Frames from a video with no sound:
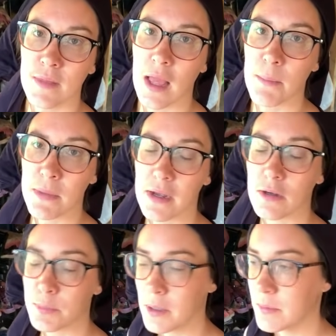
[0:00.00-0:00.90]
My
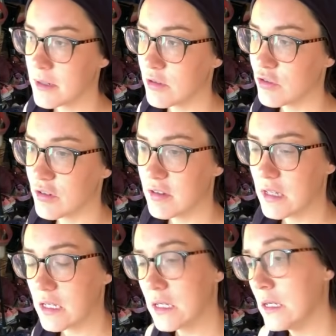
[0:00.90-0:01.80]
heart Baba is just
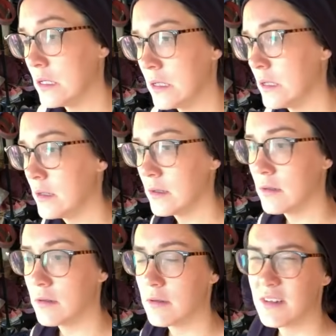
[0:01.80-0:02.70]
like,
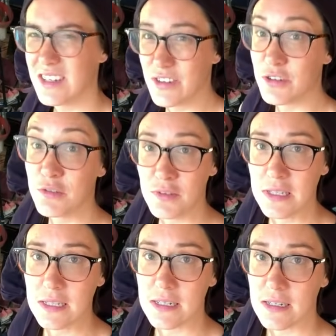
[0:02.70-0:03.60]
he's just
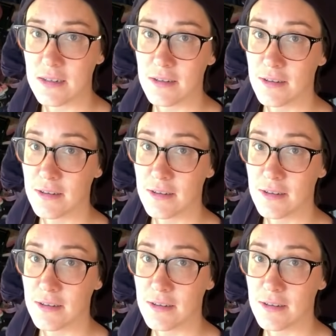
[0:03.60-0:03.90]
feeling it.